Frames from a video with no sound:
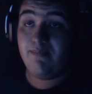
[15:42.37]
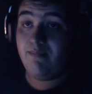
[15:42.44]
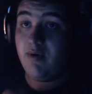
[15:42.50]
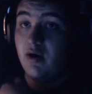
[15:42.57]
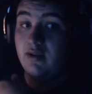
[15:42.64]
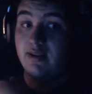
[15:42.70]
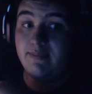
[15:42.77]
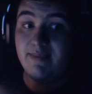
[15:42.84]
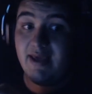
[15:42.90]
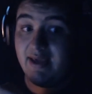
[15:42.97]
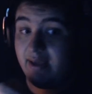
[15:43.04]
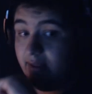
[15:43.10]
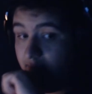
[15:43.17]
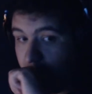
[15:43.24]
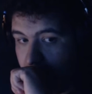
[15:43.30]

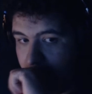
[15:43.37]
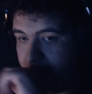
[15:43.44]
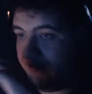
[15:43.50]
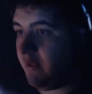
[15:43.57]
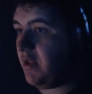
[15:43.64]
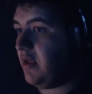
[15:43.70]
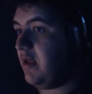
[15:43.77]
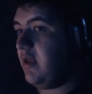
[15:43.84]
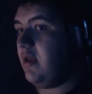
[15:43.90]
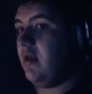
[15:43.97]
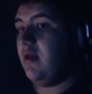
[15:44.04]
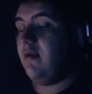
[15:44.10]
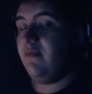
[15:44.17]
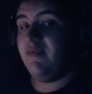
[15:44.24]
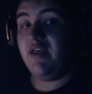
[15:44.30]
Polymega.
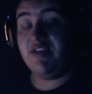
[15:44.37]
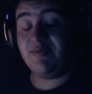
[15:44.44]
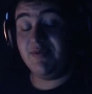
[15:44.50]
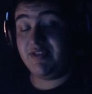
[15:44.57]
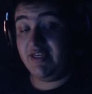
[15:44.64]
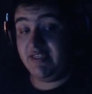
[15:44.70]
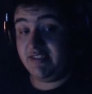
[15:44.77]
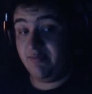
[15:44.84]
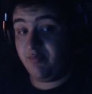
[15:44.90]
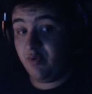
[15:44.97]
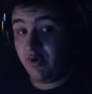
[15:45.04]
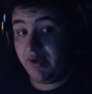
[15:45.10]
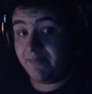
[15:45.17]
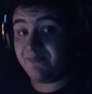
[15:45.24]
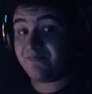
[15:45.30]
That's besides the
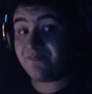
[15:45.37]
point.